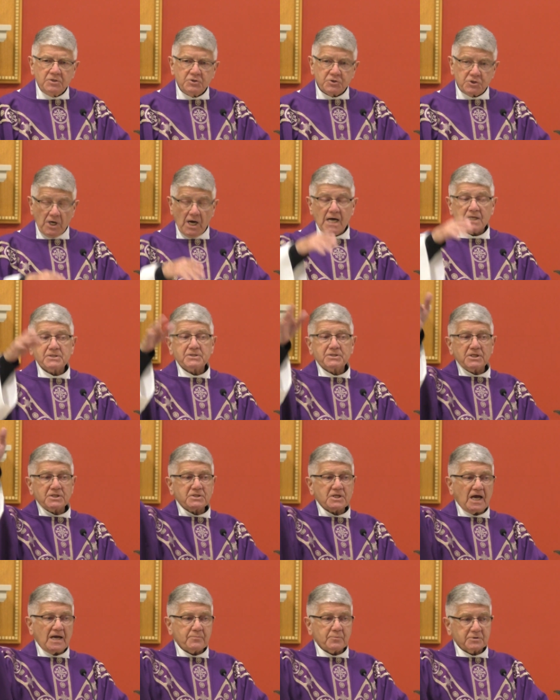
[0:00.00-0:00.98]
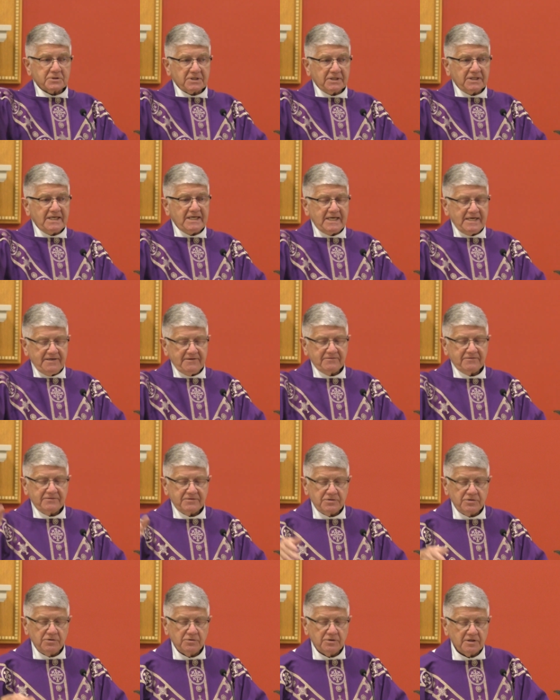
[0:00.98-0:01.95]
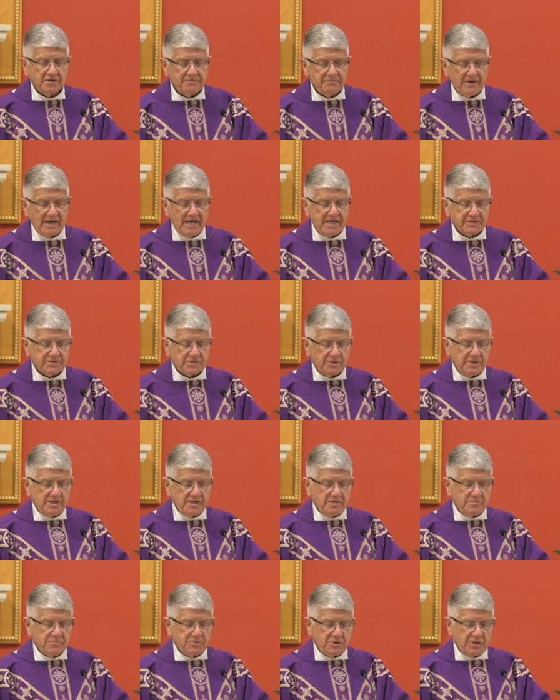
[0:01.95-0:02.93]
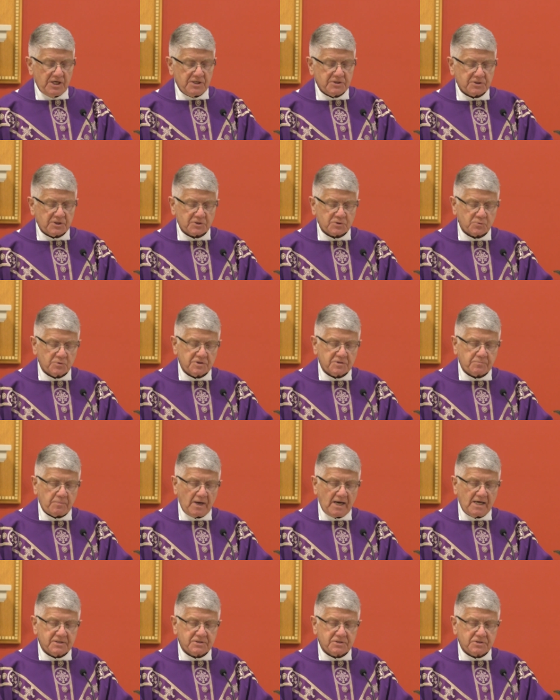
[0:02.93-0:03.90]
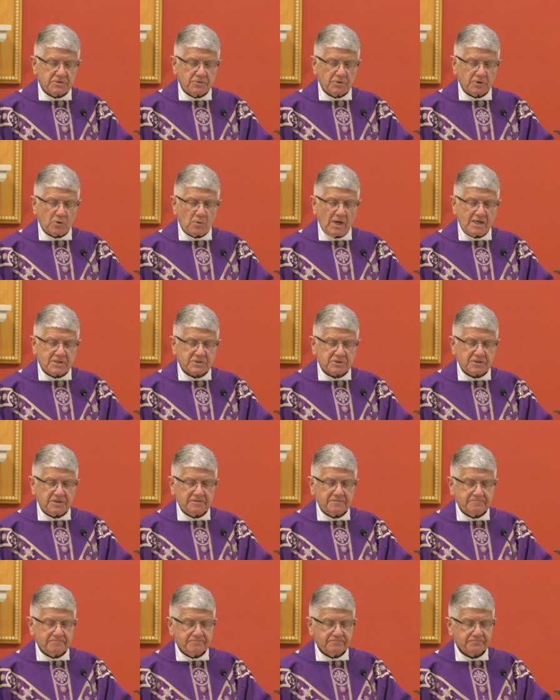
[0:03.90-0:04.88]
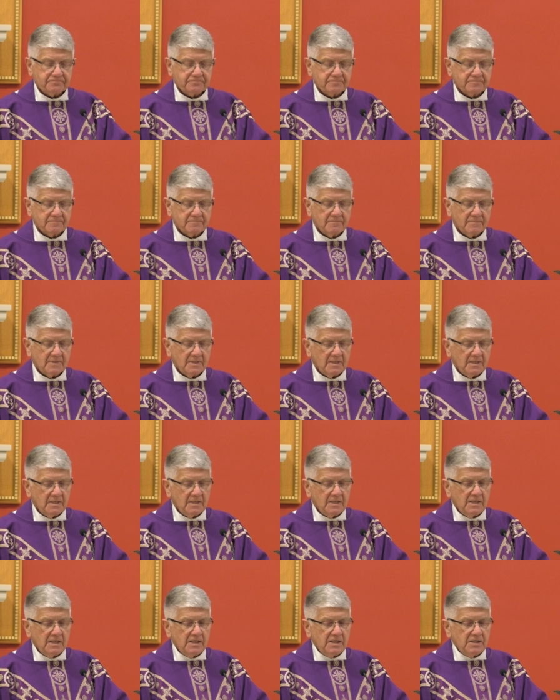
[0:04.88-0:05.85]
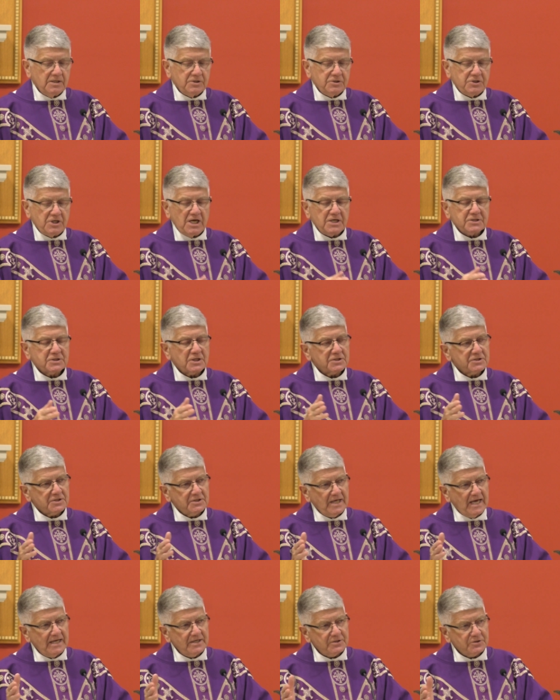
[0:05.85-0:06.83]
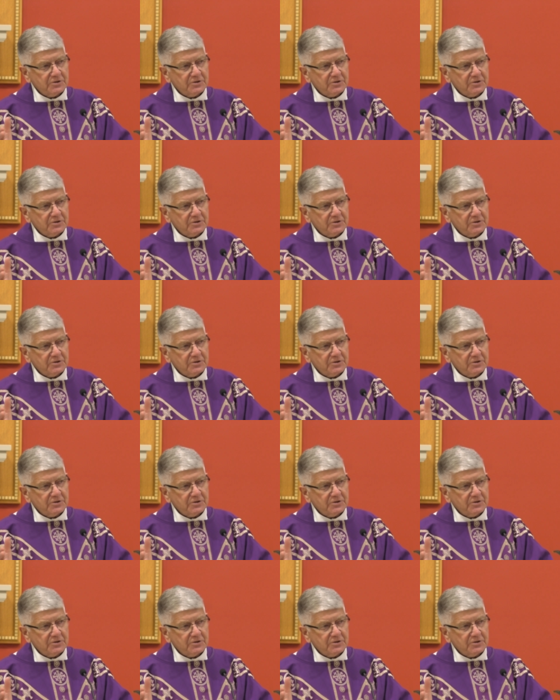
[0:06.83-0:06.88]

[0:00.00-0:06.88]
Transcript: John's disciples leave to convey to him Jesus' response to the question. Jesus then